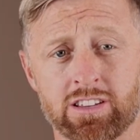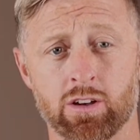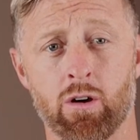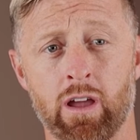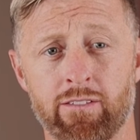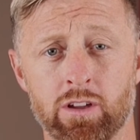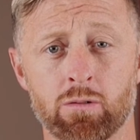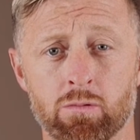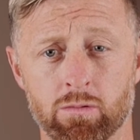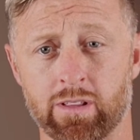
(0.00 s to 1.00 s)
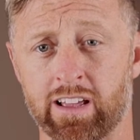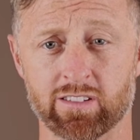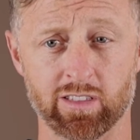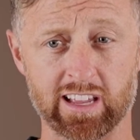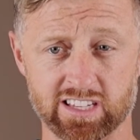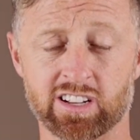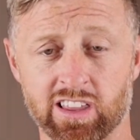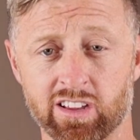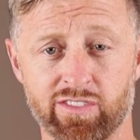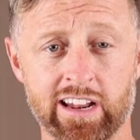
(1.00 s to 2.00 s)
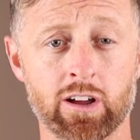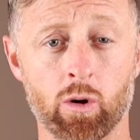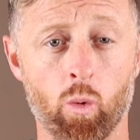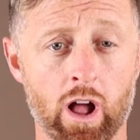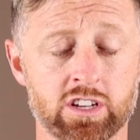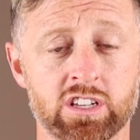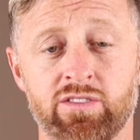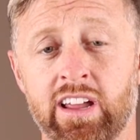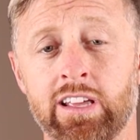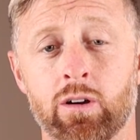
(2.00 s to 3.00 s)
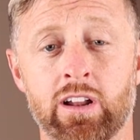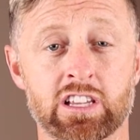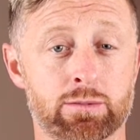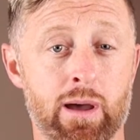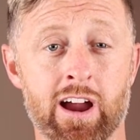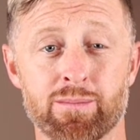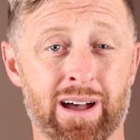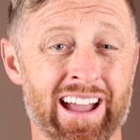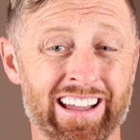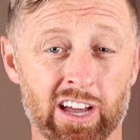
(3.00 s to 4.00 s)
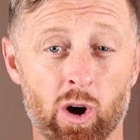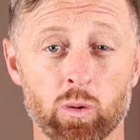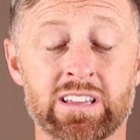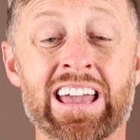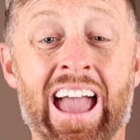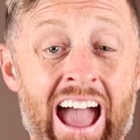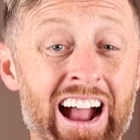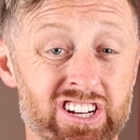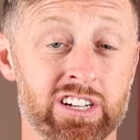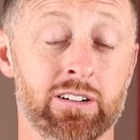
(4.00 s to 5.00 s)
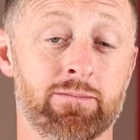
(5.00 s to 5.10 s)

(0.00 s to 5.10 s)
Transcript: So if you like listen to this video and watch this video and inspired by it, go take action.